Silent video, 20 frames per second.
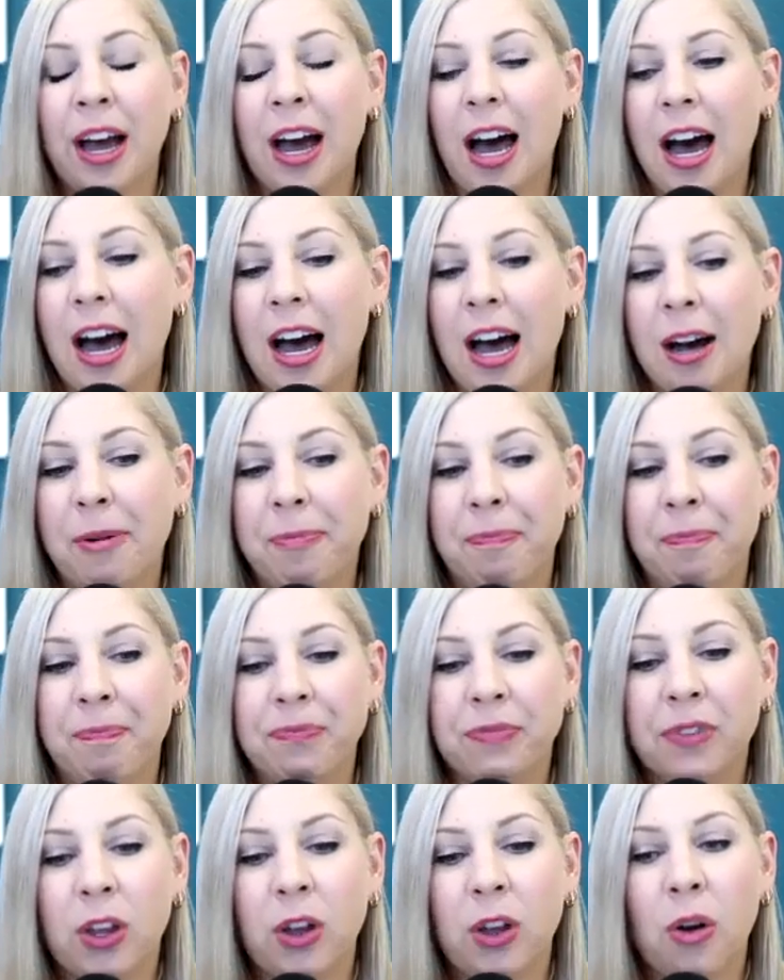
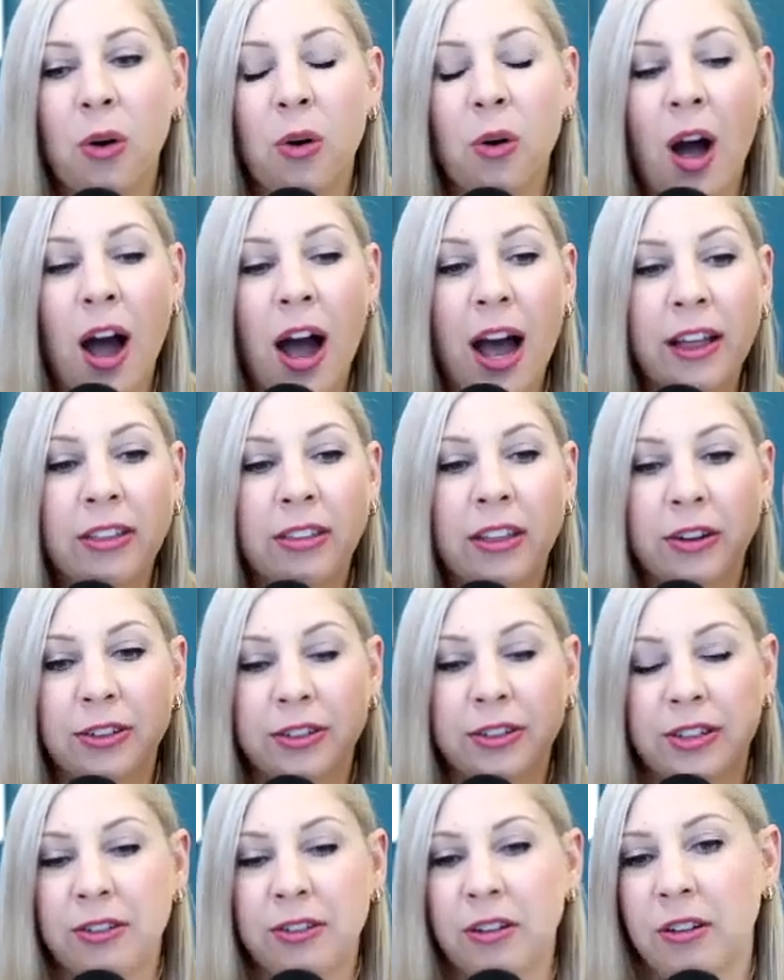
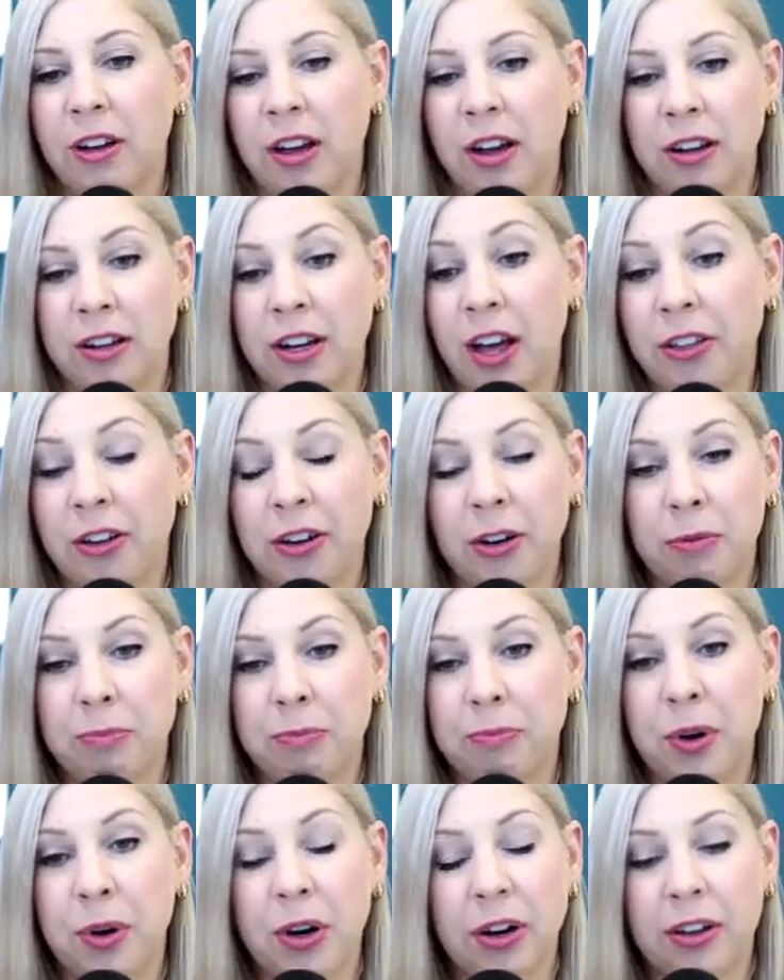There's
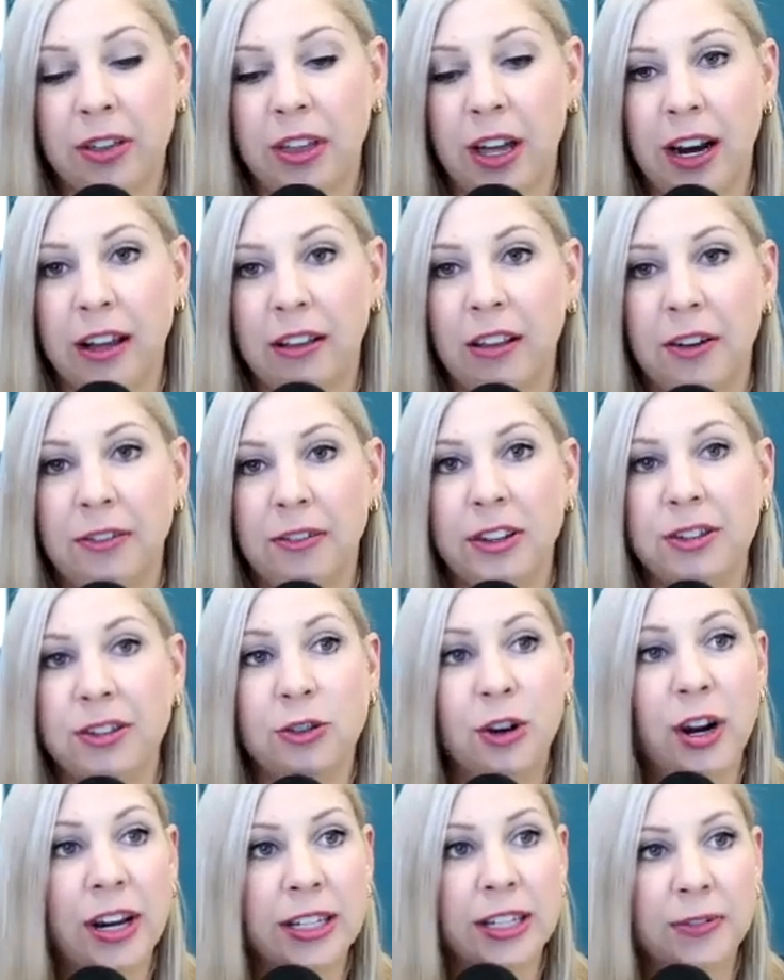another book that I love is
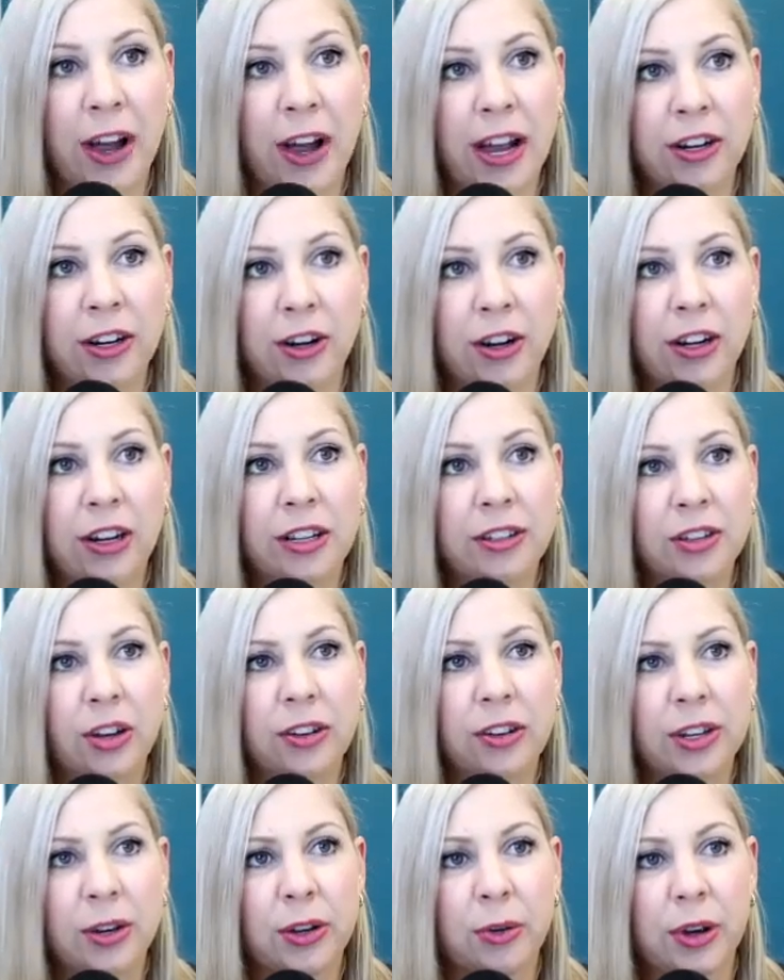Strengths Finder, and it's
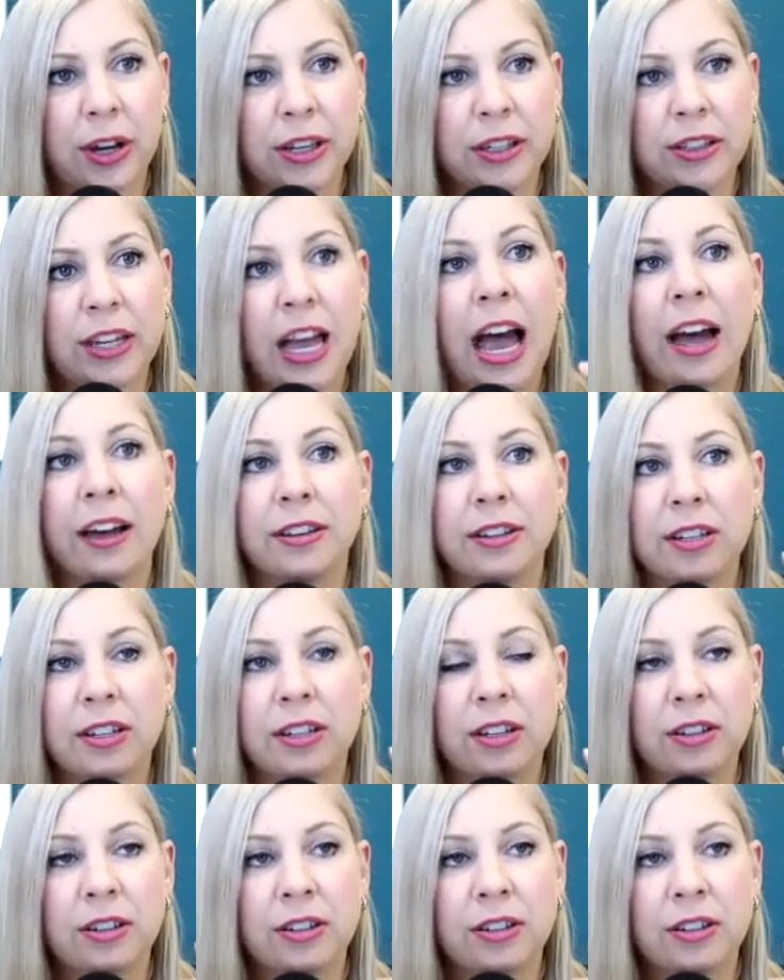also a test.